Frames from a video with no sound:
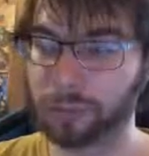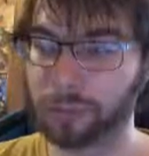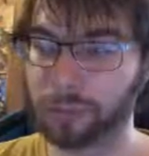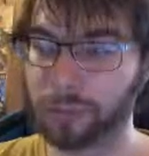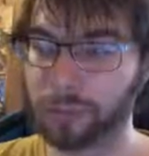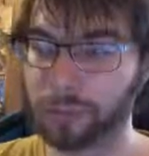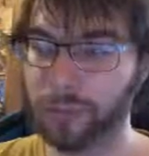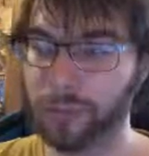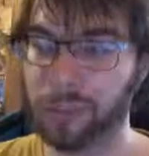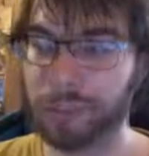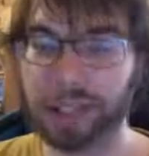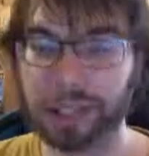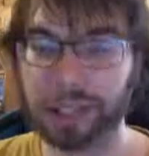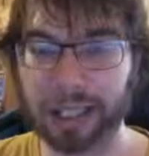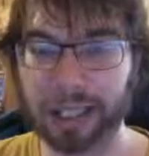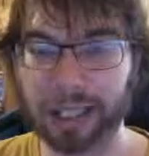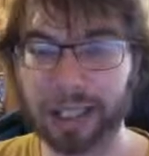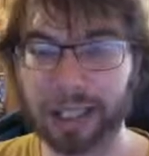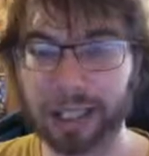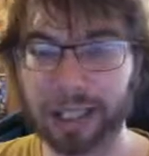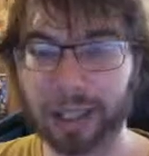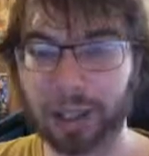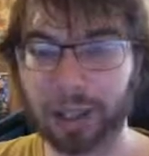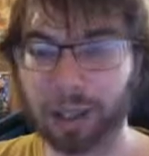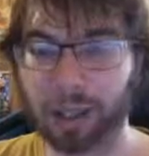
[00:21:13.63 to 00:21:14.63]

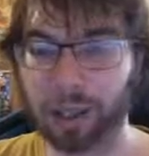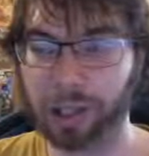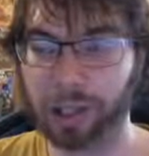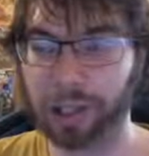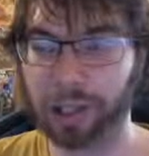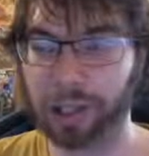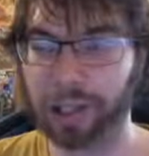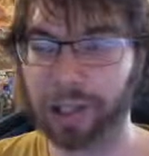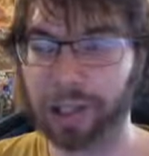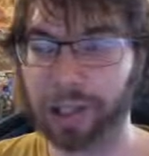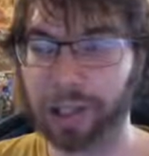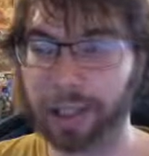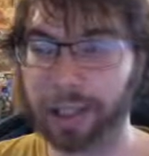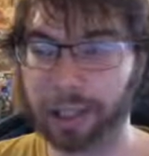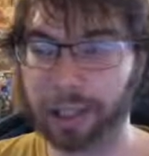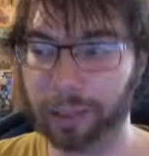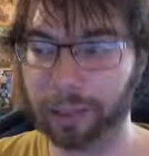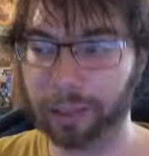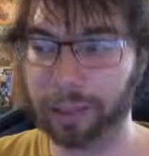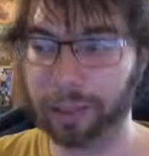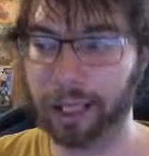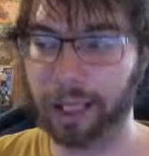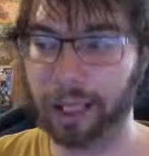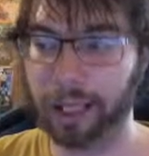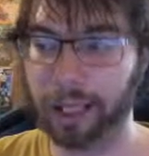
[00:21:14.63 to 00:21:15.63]
unlikely card to see any
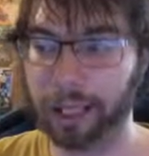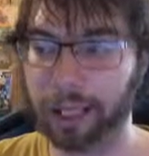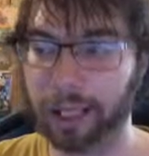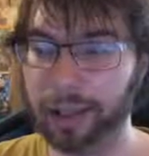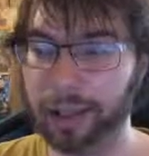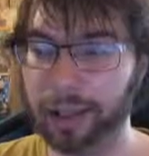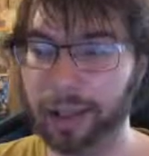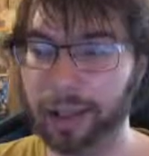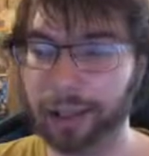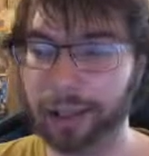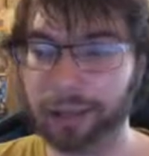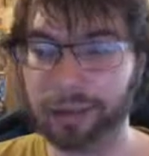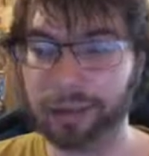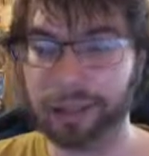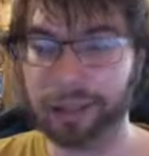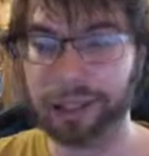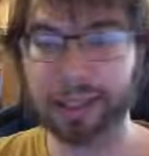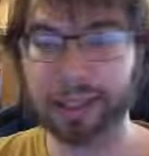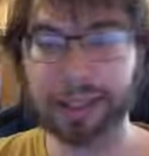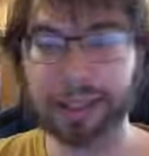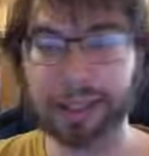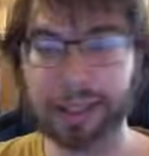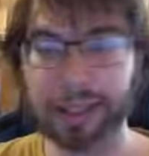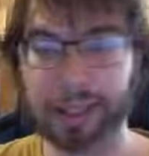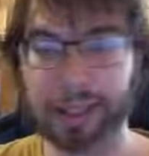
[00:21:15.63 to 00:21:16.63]
play, and
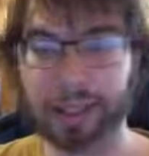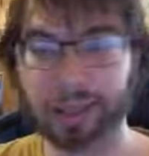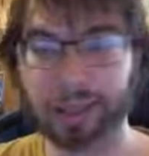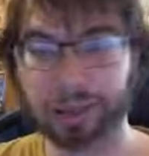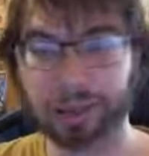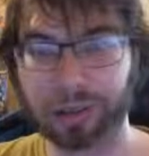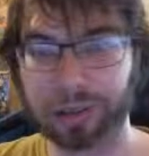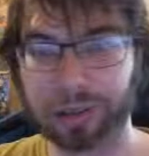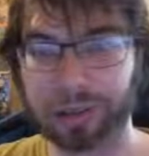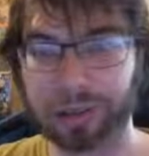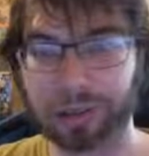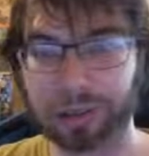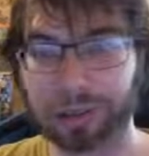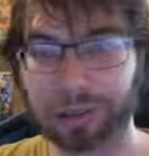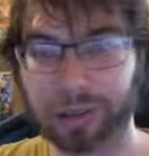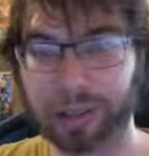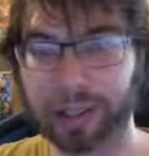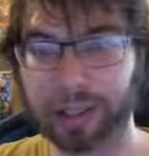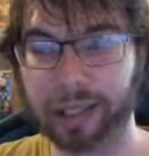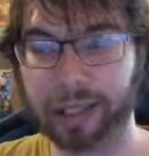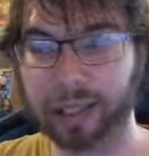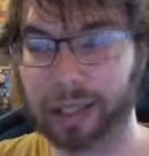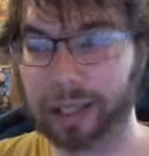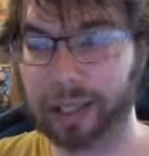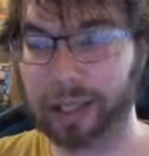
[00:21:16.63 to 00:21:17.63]
these guys are
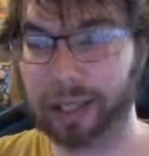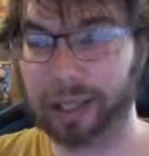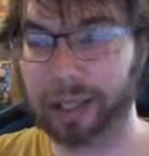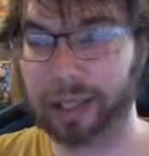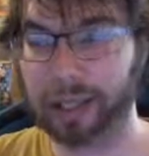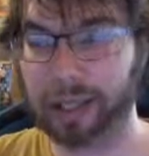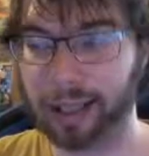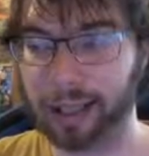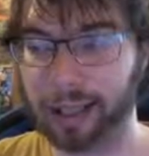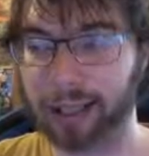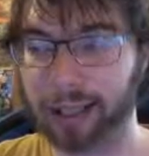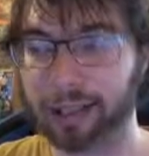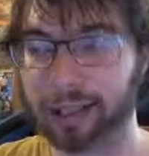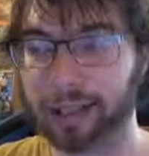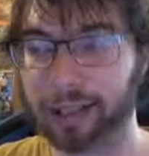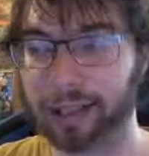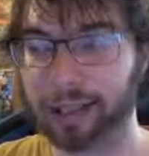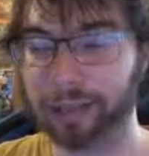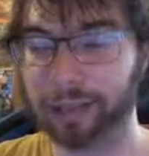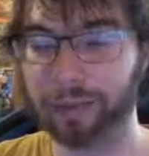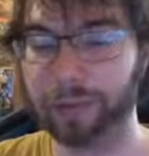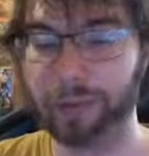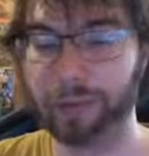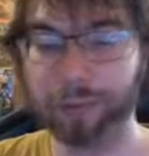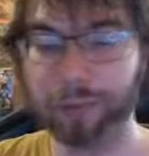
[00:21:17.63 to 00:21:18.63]
bricky as heck.
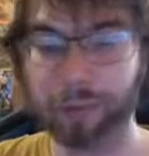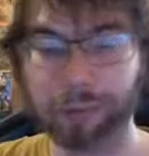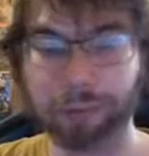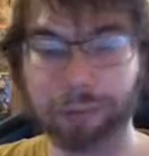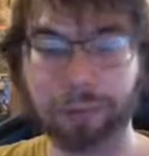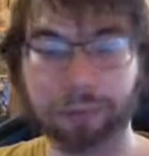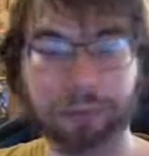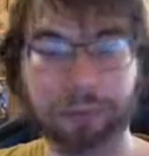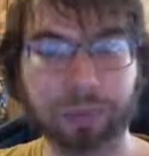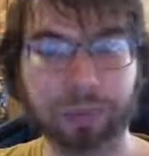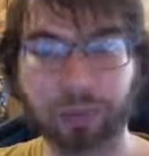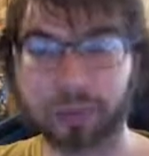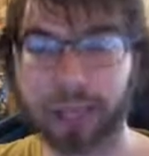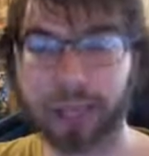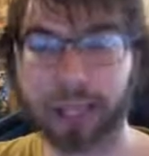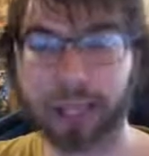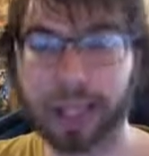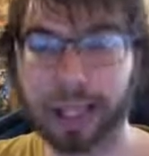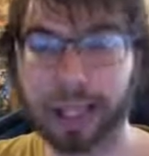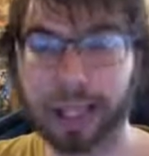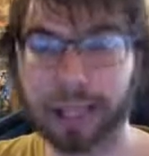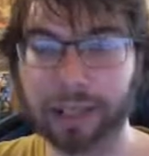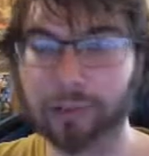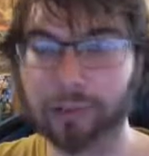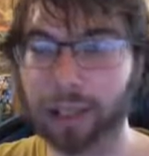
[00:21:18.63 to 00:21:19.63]
If you draw
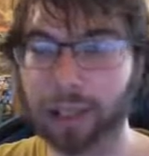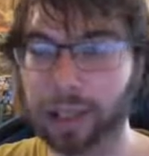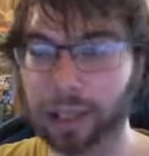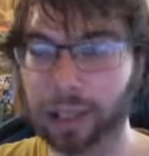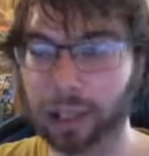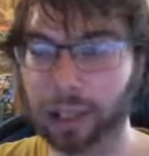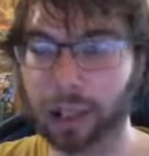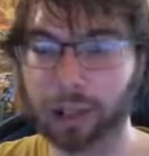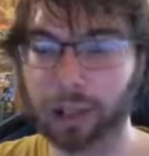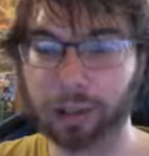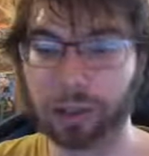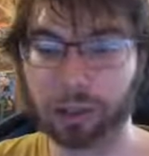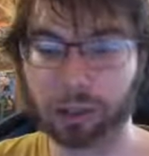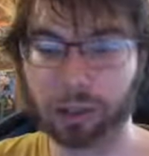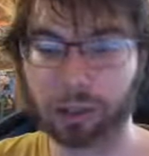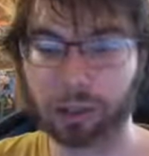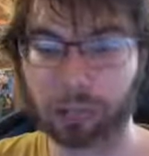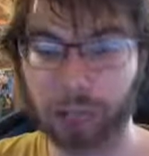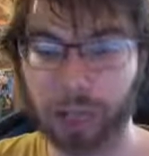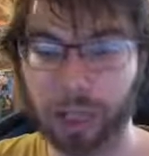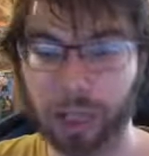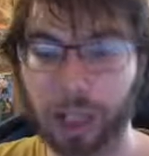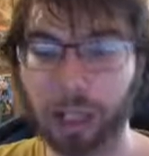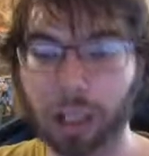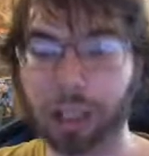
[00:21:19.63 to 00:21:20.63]
any of these cards, they're
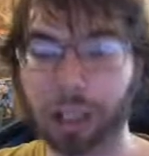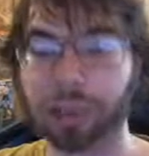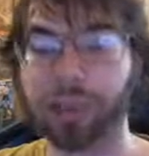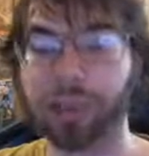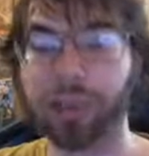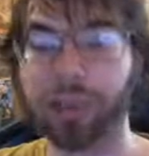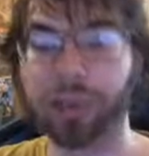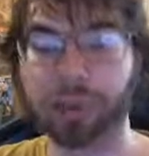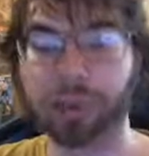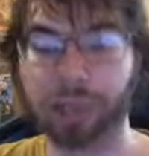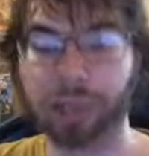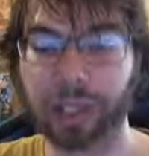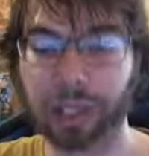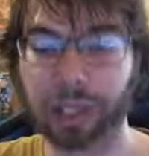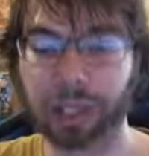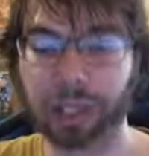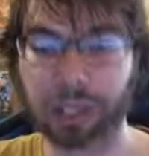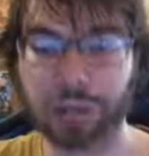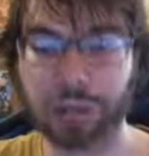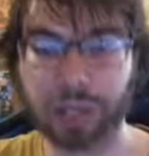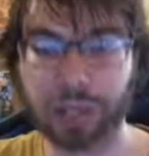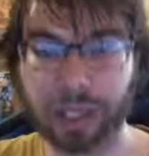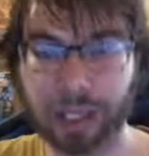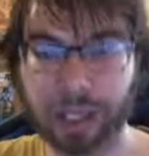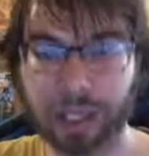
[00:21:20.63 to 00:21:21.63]
100%
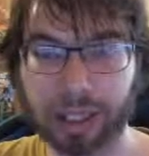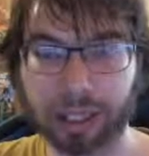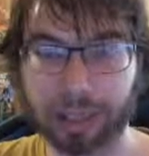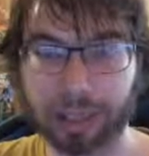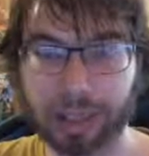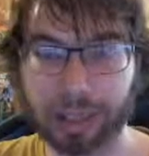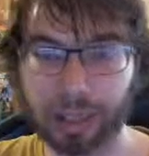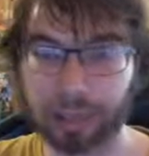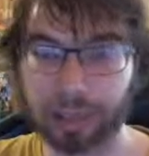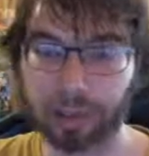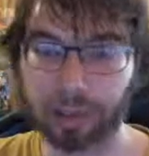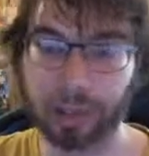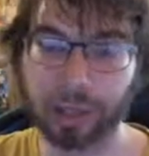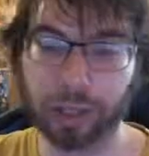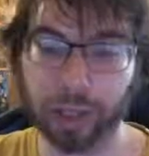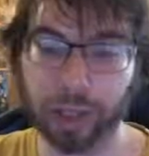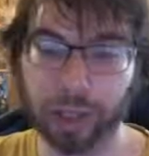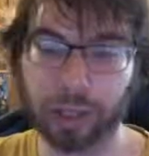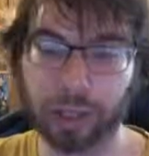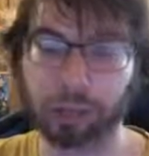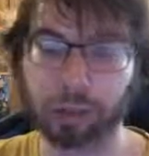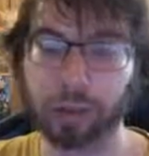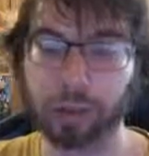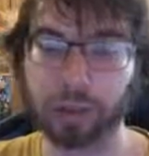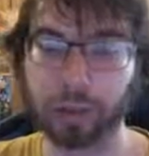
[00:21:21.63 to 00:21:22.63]
useless because you
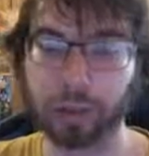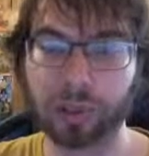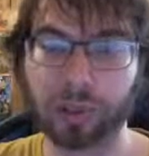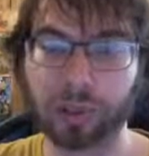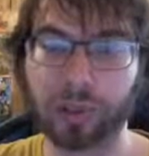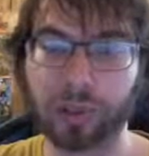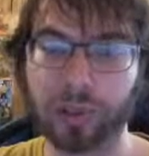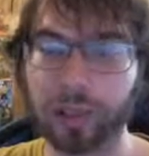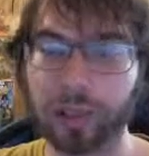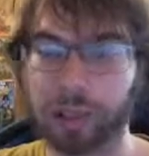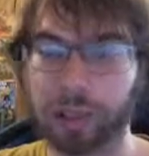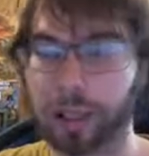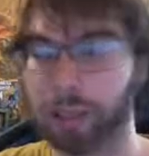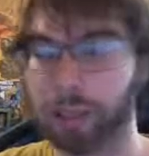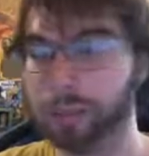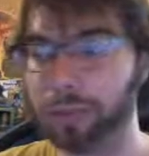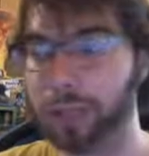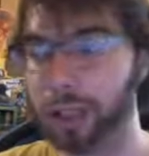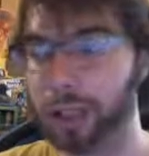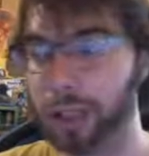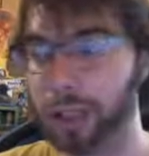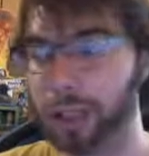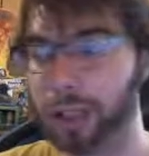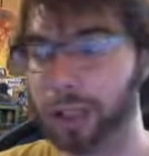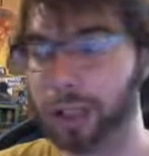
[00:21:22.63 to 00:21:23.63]
can't normal summon them,
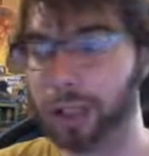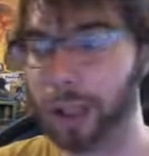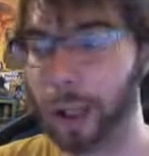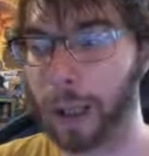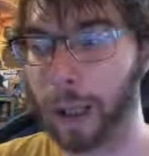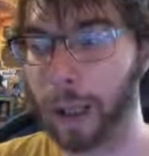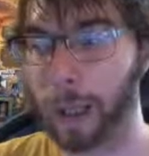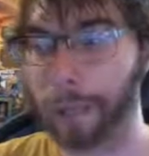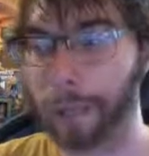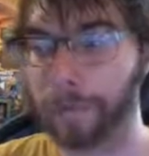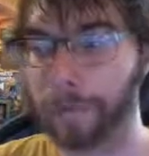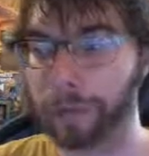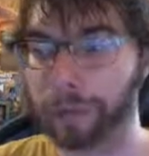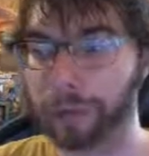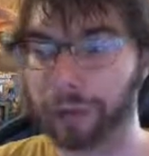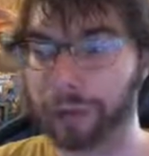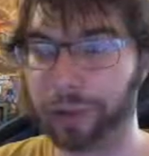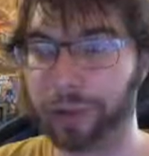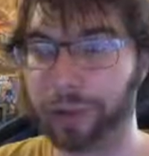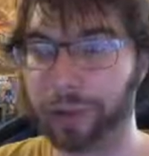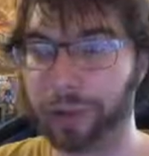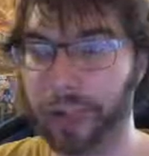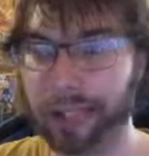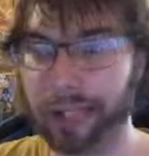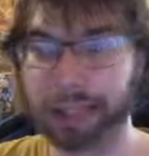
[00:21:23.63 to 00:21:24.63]

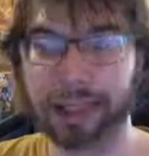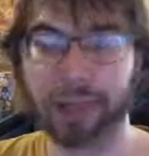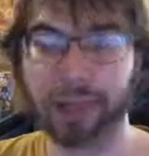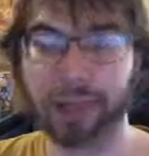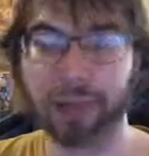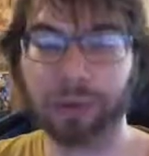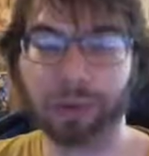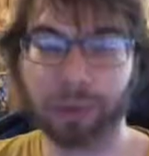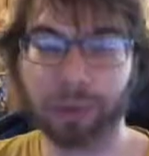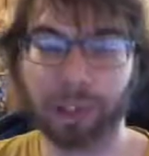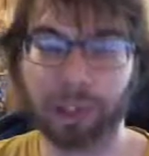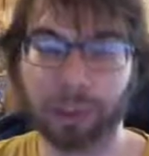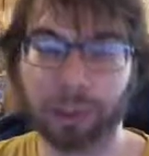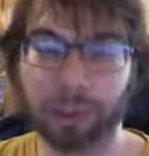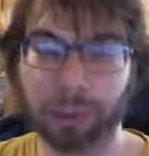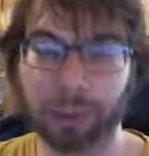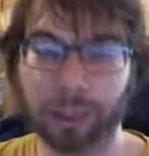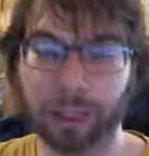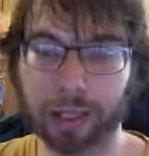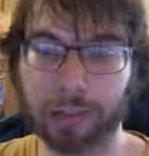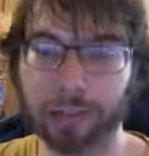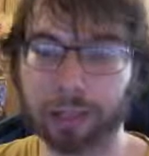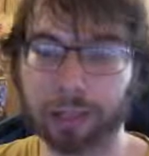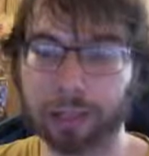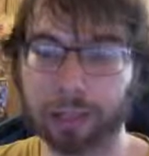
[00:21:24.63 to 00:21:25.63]
so I doubt we'll see any
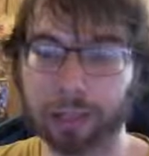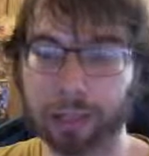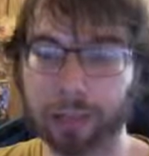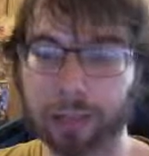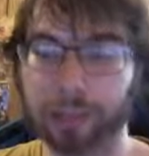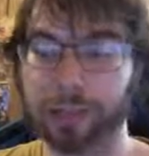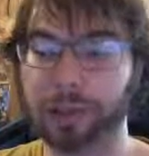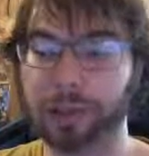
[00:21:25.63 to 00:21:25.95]
play with them